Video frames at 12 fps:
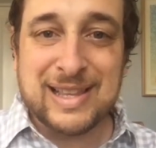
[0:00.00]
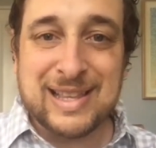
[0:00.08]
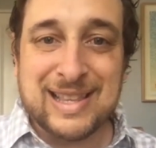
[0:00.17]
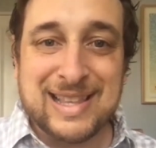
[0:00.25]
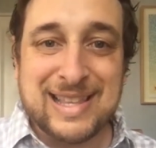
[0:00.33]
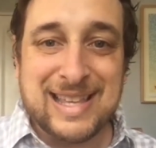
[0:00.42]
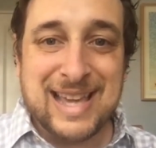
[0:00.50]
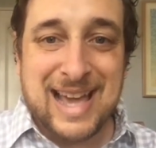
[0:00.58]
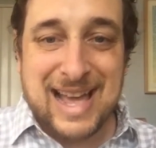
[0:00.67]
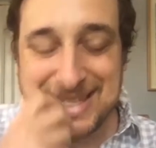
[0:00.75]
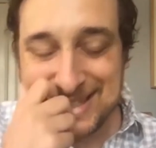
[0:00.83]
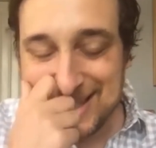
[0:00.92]

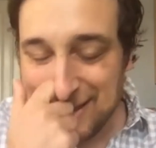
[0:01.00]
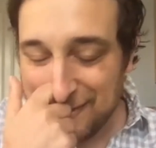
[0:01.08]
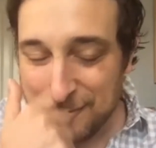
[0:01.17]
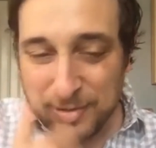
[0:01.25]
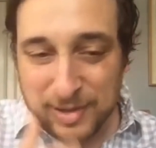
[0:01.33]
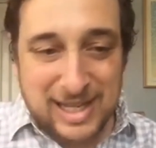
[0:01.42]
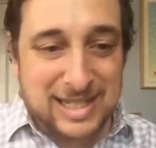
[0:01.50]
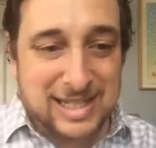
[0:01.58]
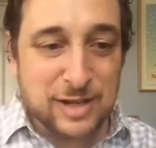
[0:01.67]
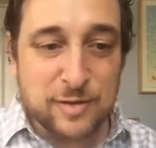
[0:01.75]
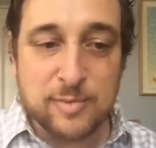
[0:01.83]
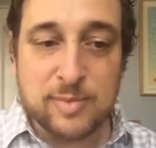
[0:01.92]
Yes, if
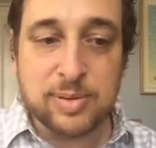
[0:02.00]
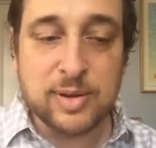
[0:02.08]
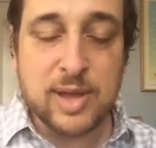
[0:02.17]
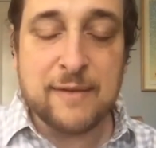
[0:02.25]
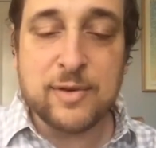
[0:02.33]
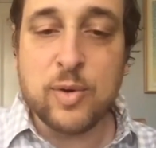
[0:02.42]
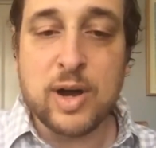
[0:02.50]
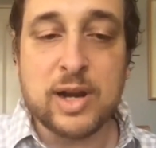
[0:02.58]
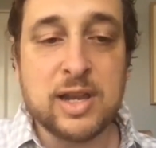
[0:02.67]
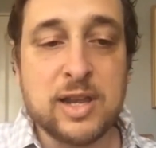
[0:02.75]
please, everyone,